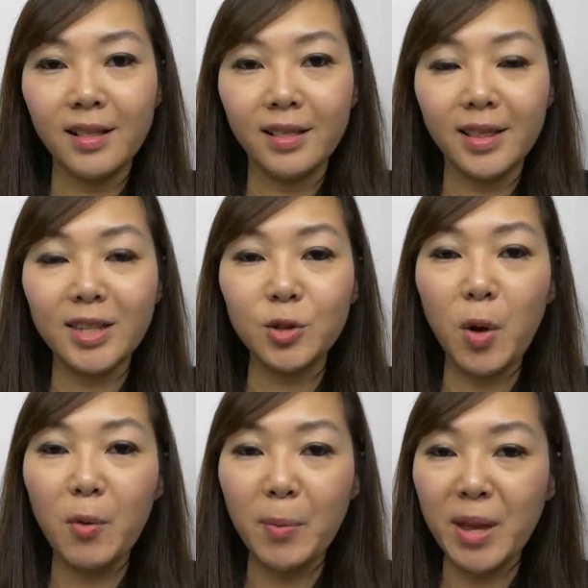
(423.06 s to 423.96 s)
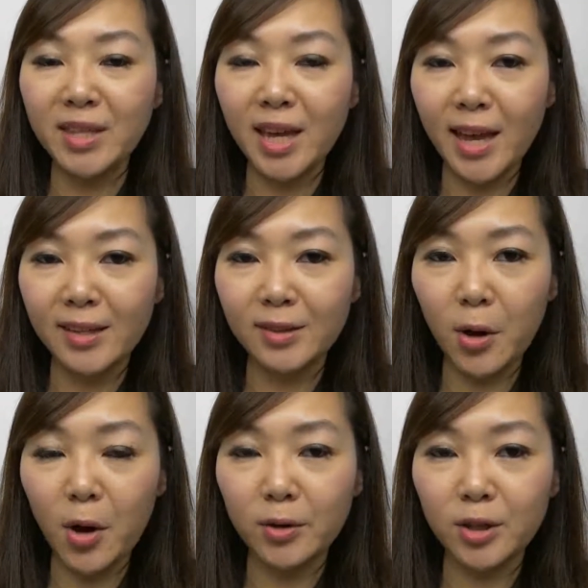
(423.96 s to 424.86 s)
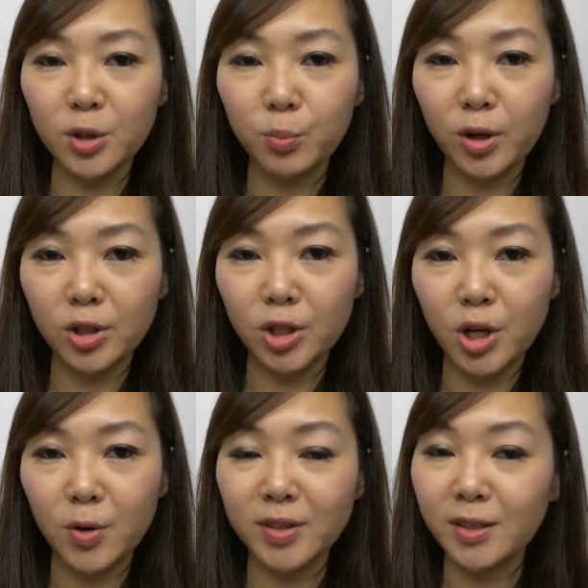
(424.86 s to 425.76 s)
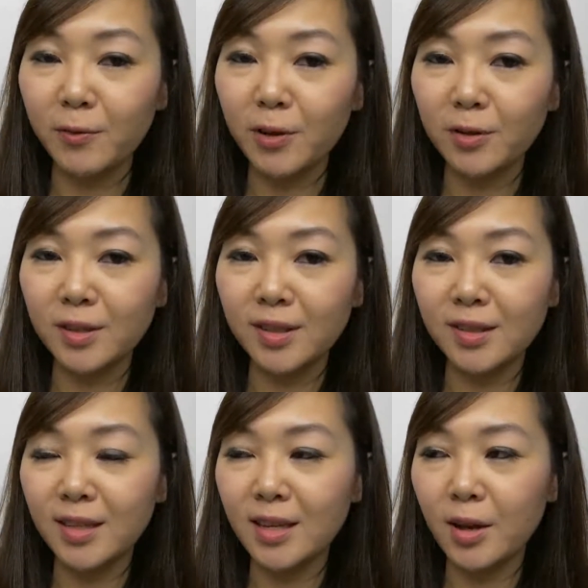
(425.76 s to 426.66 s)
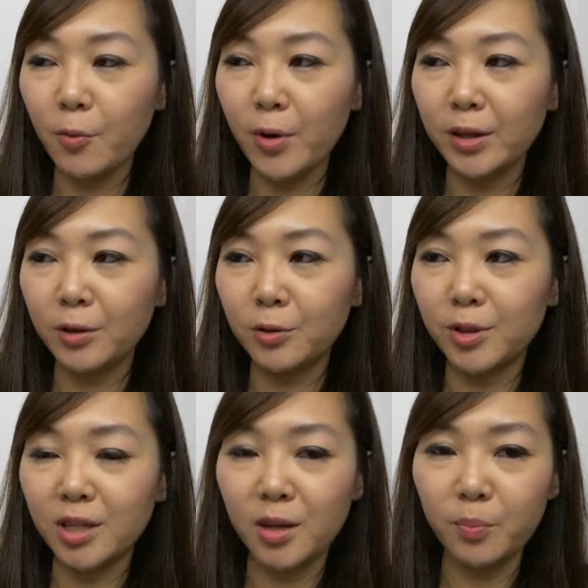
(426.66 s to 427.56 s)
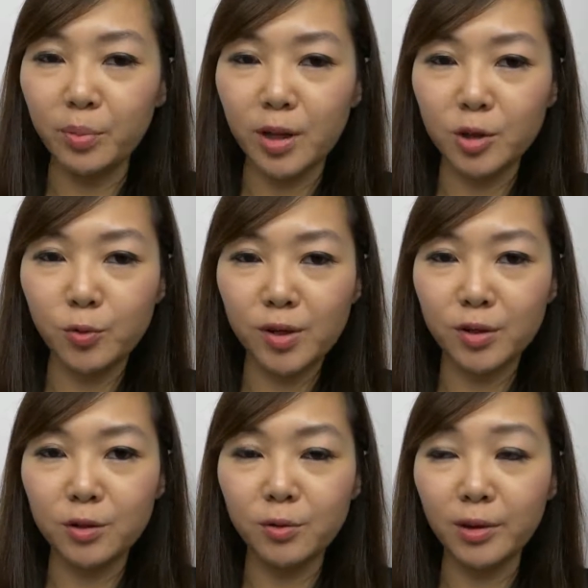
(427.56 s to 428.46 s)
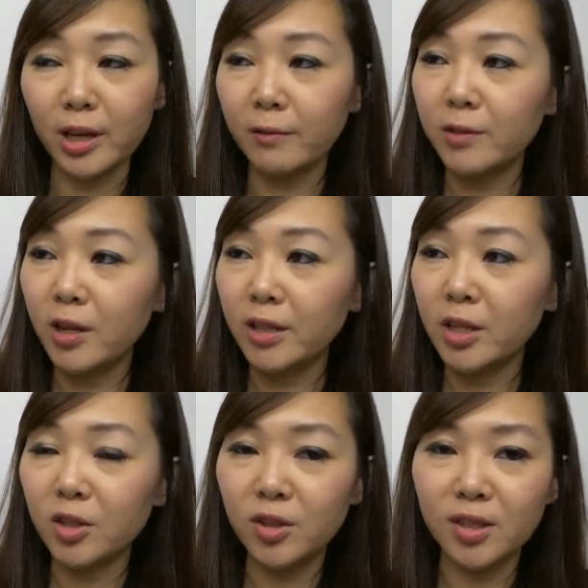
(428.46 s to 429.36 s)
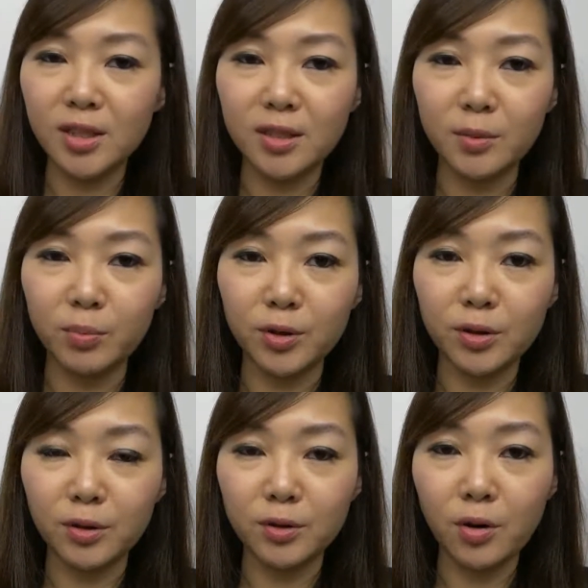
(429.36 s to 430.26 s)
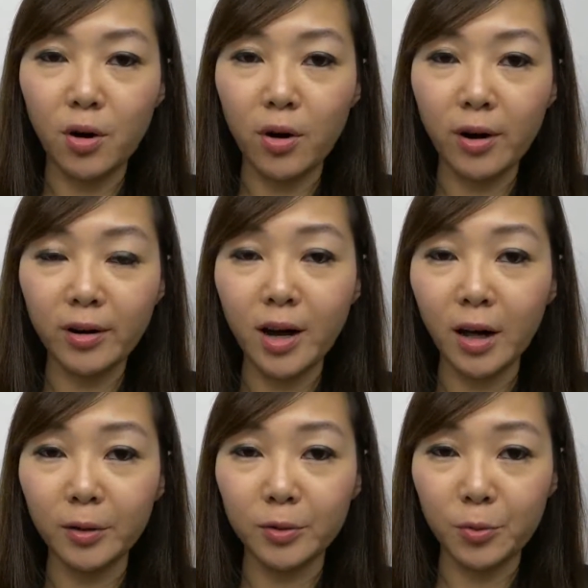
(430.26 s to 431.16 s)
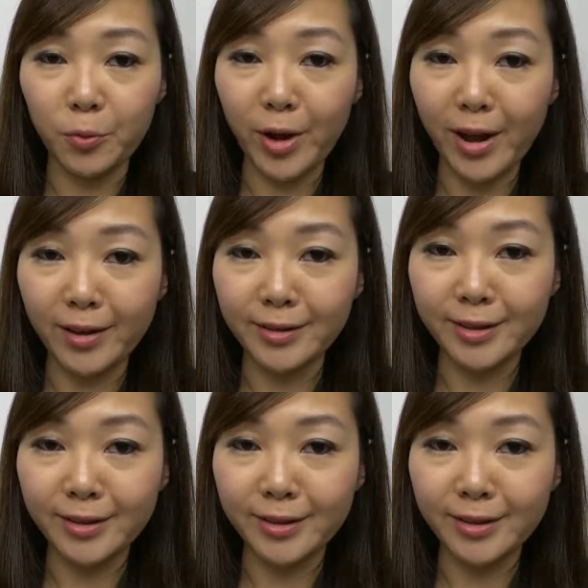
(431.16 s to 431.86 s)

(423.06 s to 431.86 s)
Let's do a wiping test on this brush here. It's difficult to see whether there's any blush residue left on here since the bristles are colored red.